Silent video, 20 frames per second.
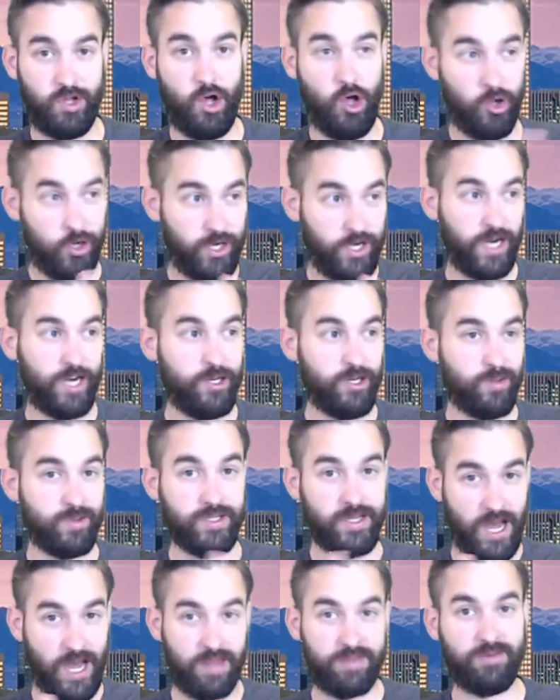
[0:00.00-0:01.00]
all you got to do
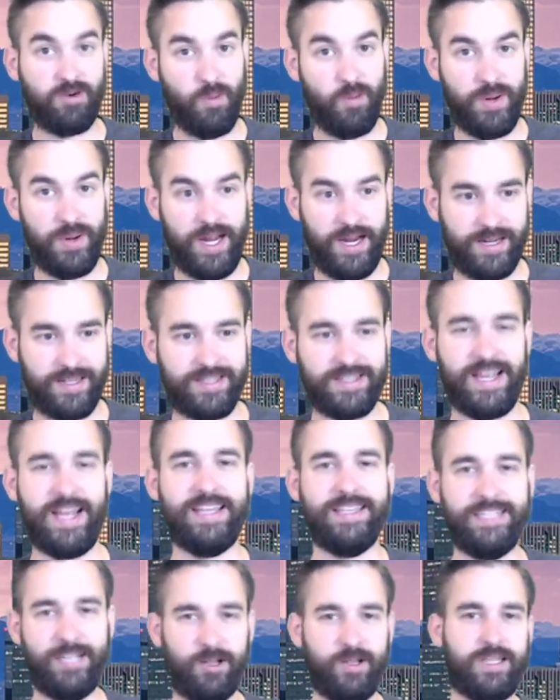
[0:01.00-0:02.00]
is not throw picks.
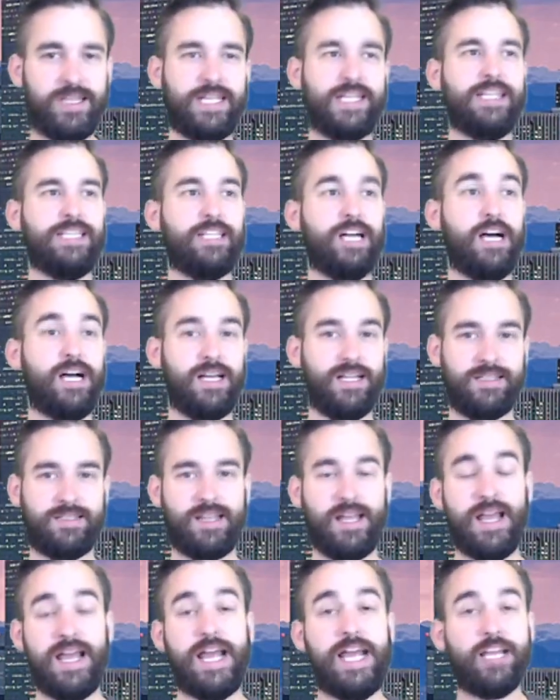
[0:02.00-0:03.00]
And the only thing he
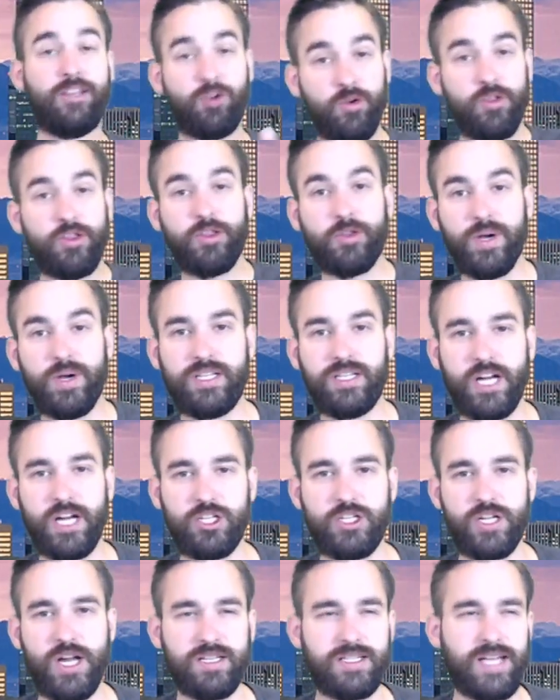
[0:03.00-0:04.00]
does, he threw the 3
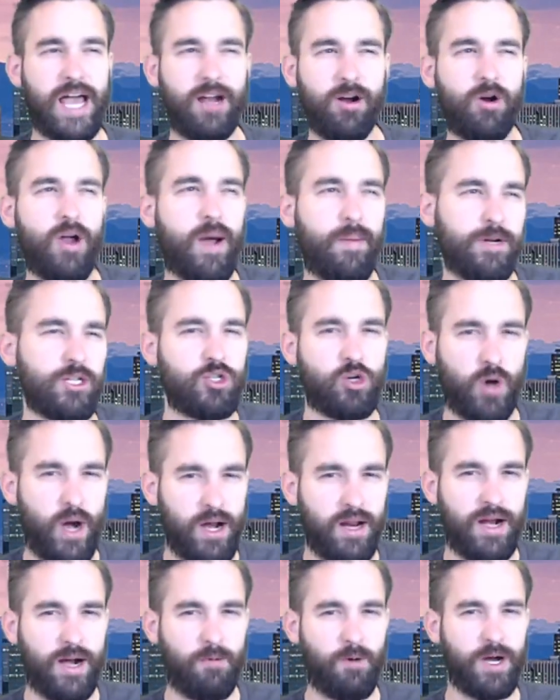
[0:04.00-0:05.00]
touchdowns. I don't know how much
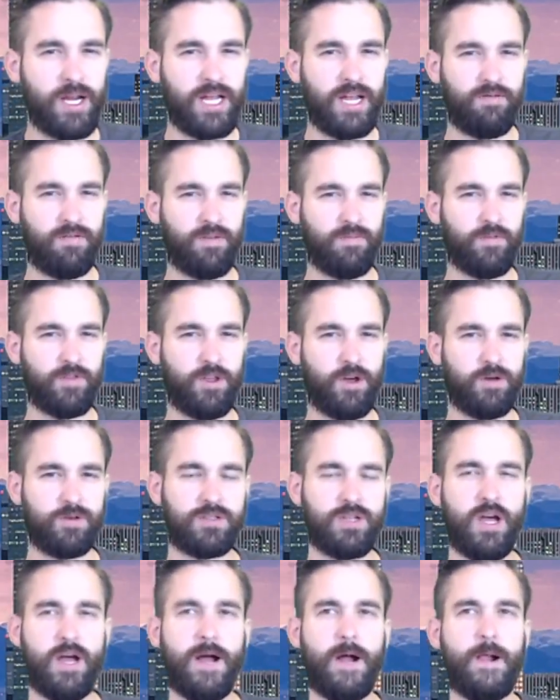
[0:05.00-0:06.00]
credit I want to give him for
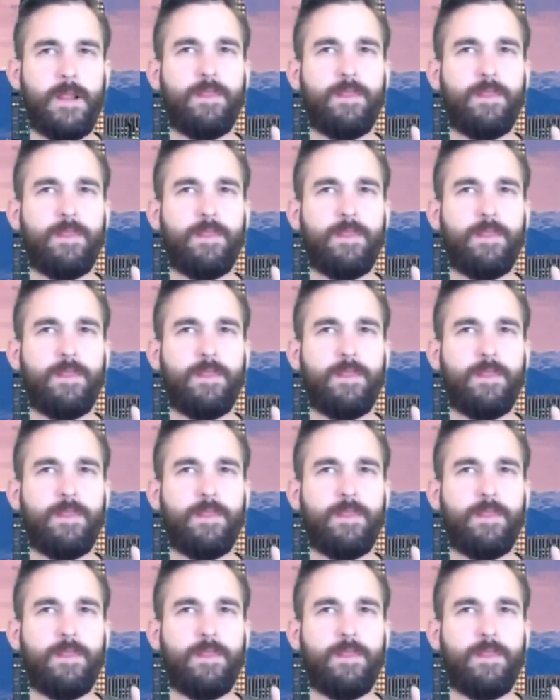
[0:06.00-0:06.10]
those.